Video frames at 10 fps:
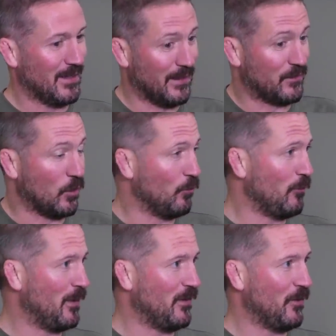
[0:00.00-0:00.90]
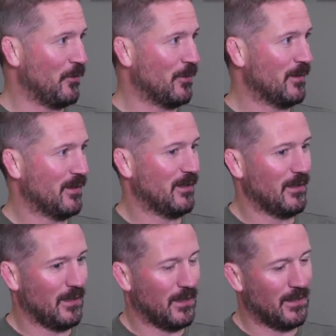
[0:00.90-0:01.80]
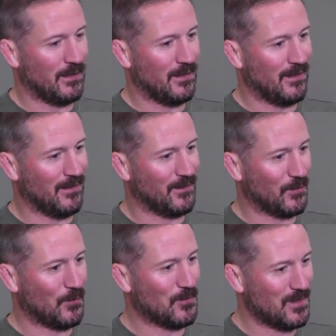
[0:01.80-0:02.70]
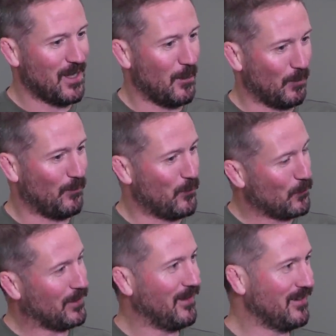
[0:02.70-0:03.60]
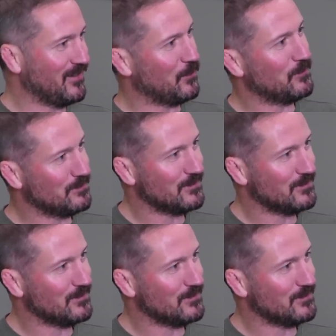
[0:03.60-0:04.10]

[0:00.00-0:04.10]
And that's all we've been doing, and uh, so I'm looking forward to getting some